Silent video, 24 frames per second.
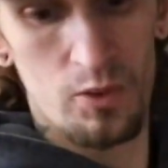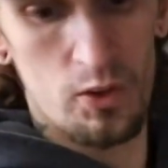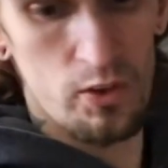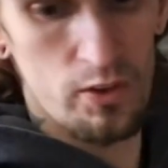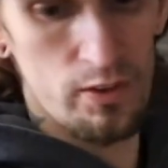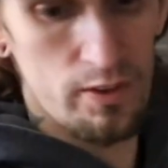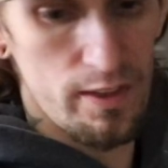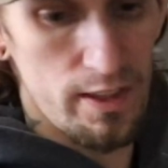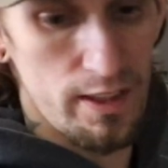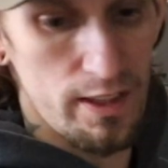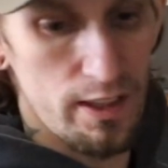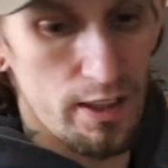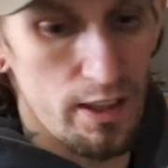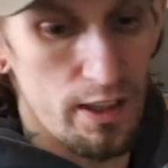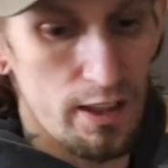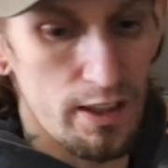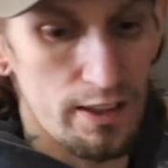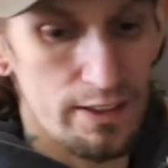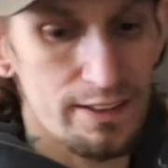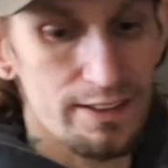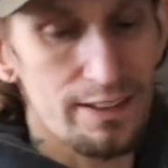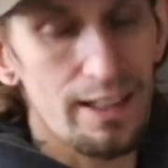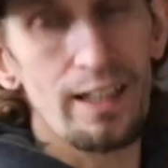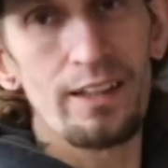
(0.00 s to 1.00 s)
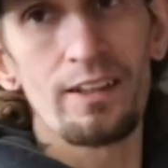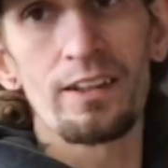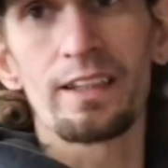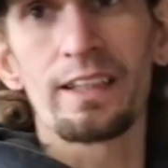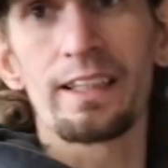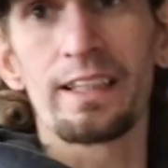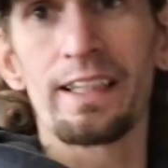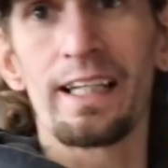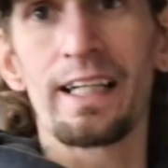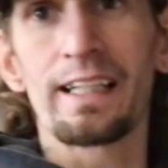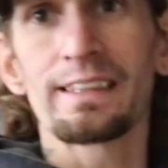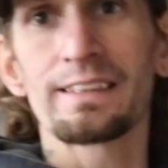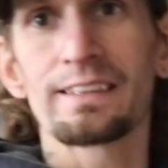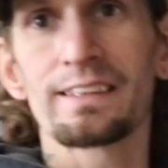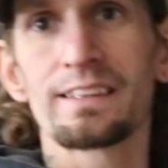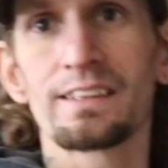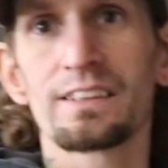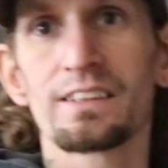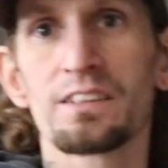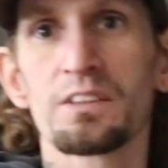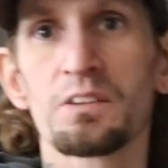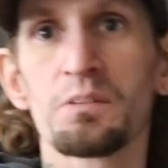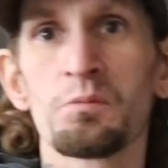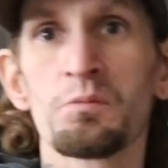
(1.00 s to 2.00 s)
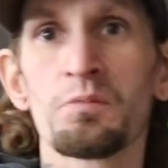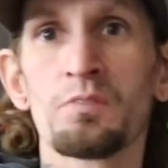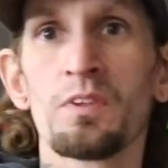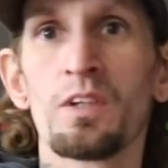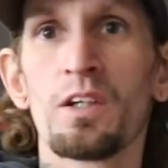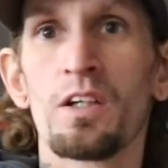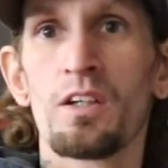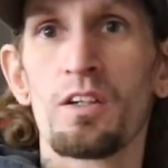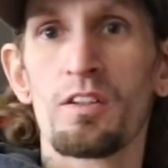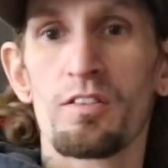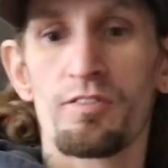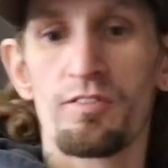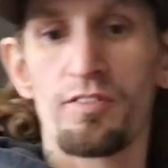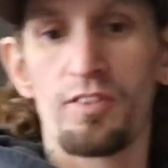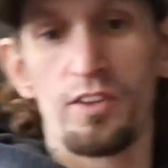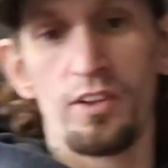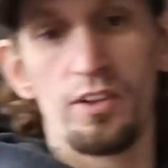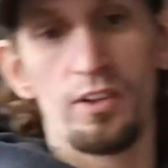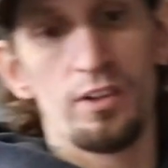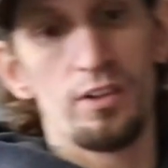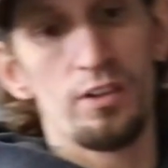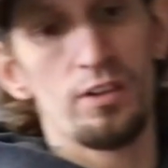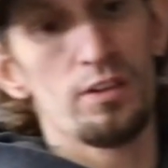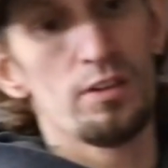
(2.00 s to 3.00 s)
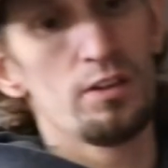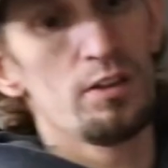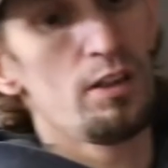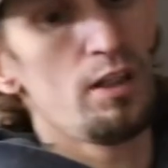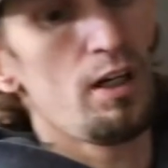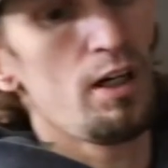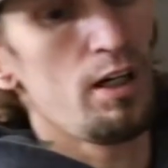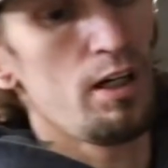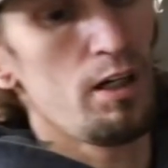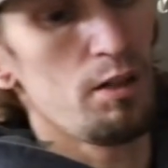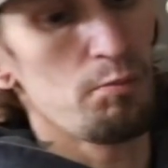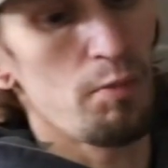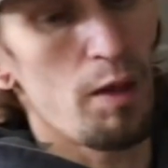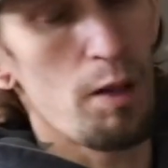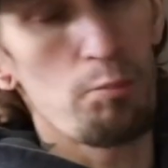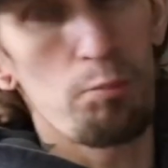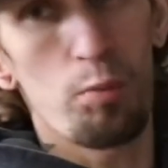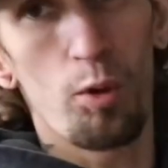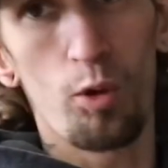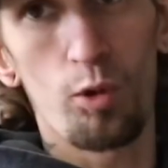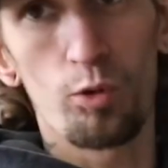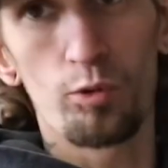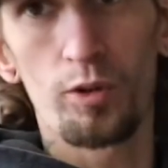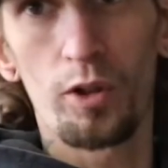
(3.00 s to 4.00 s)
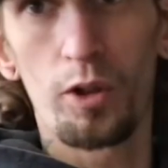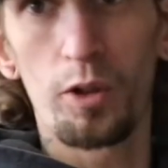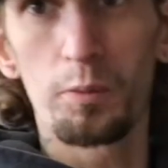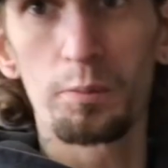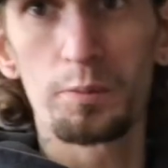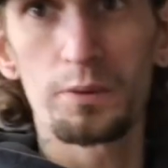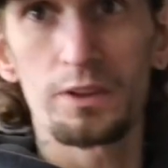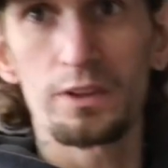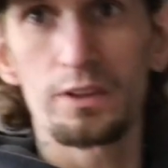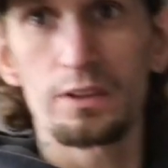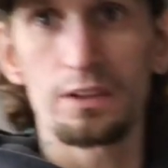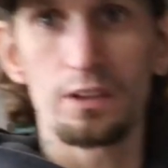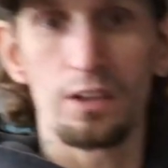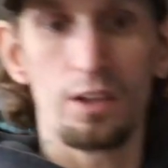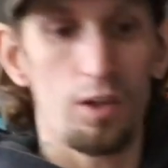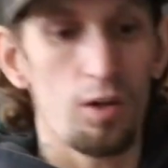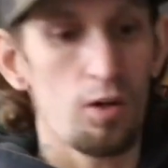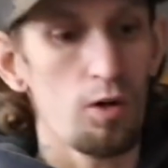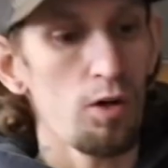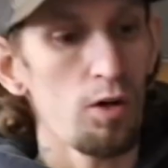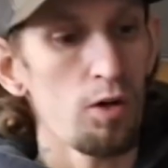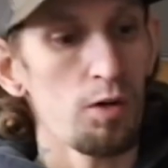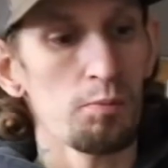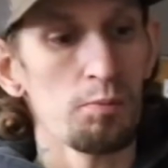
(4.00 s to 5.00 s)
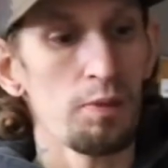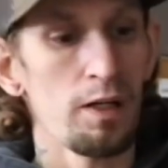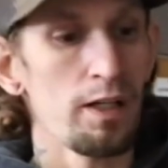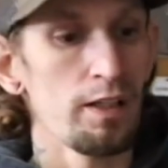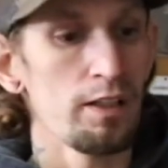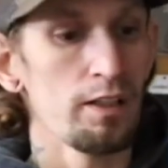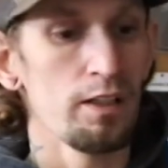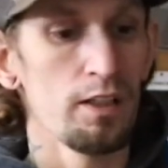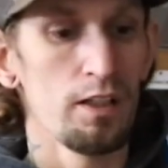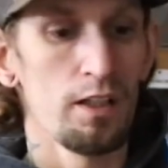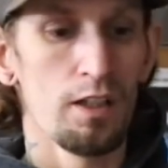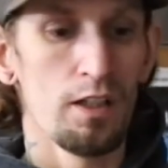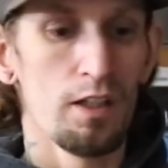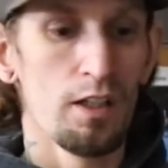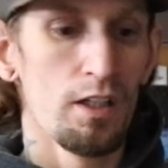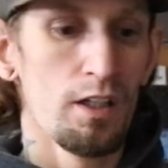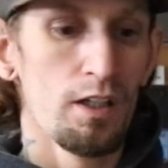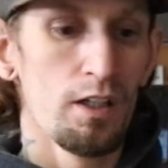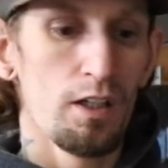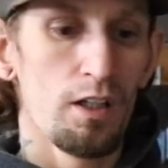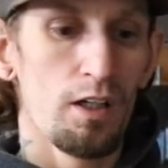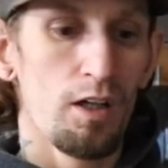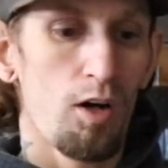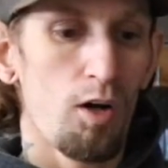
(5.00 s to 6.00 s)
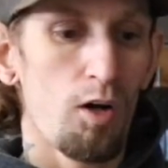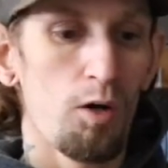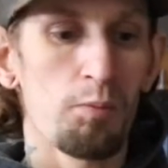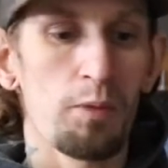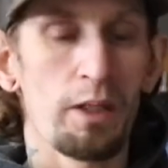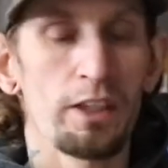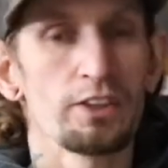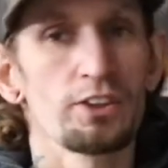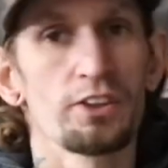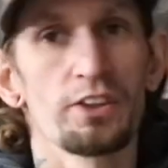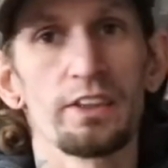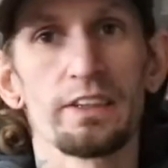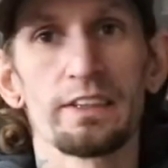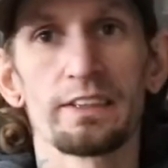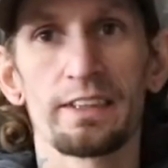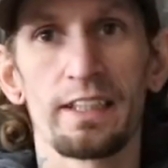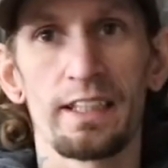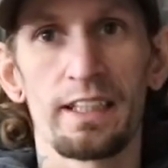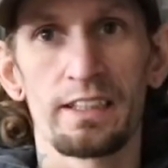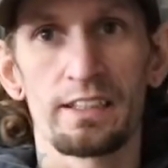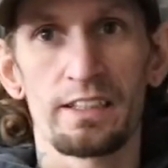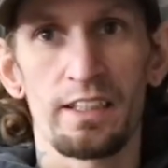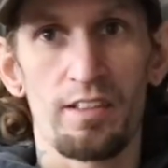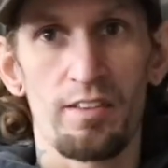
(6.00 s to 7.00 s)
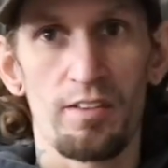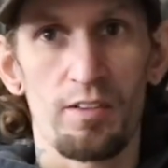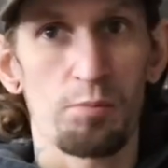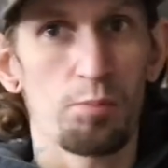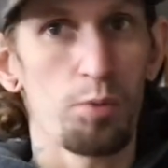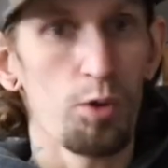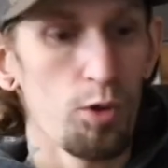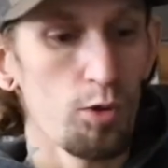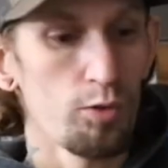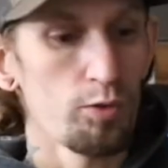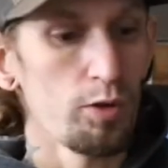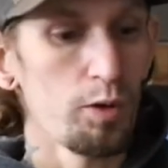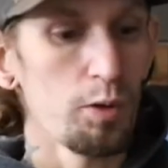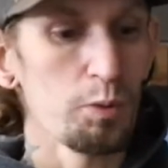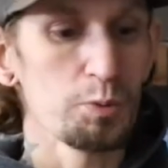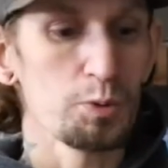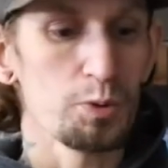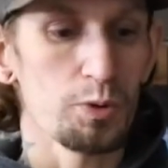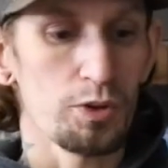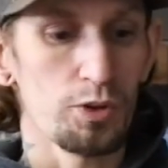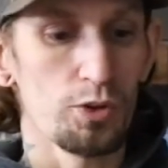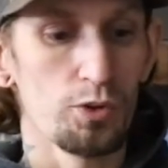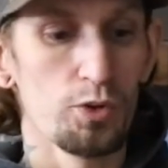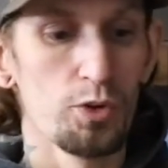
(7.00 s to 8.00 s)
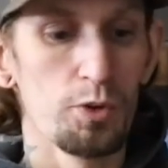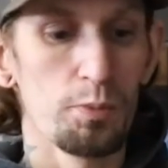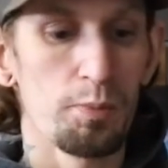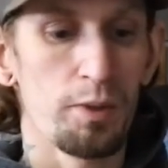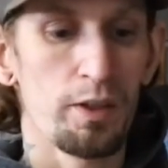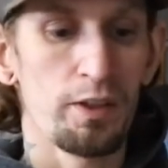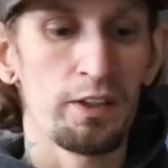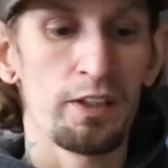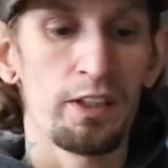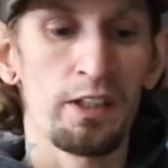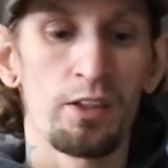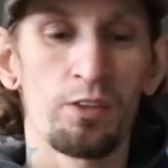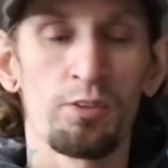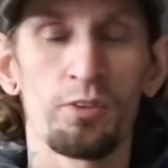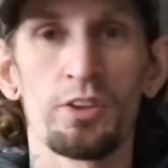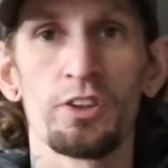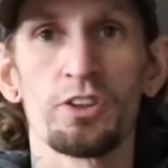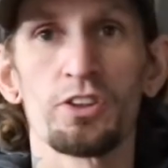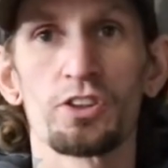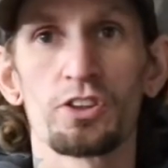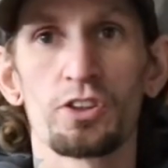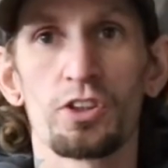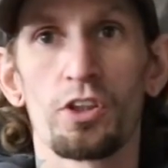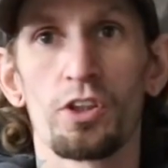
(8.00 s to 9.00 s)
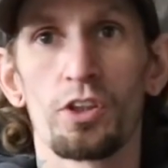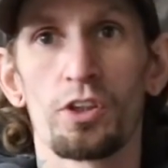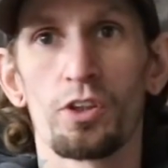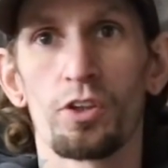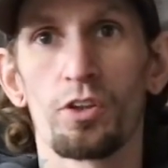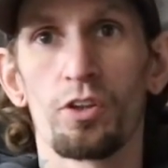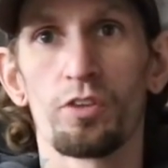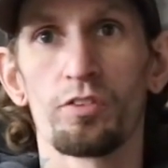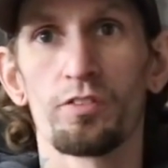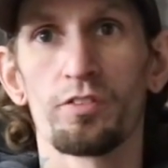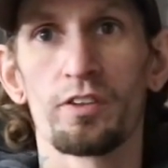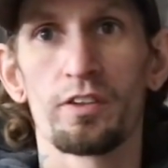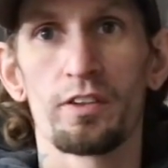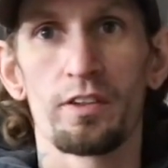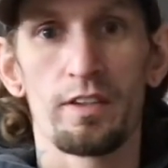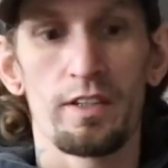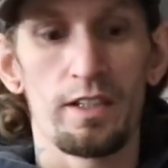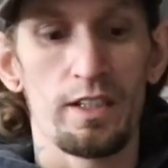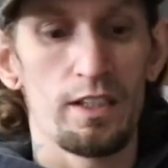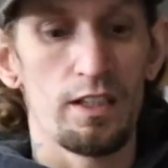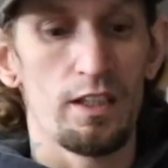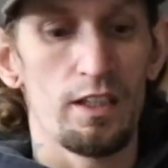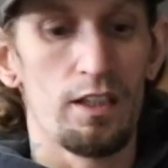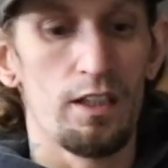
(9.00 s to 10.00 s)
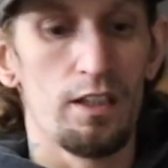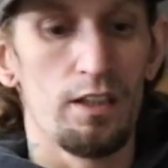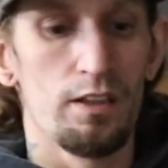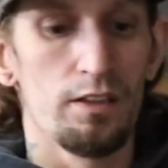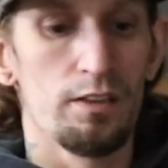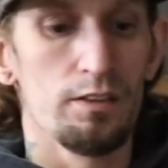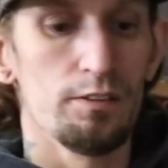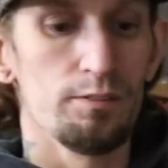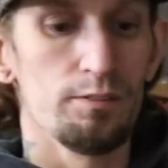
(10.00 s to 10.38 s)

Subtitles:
or the Silent Connect system for my pull ropes. All my tree stands have the pull ropes with the loop on the end where you just hook it over the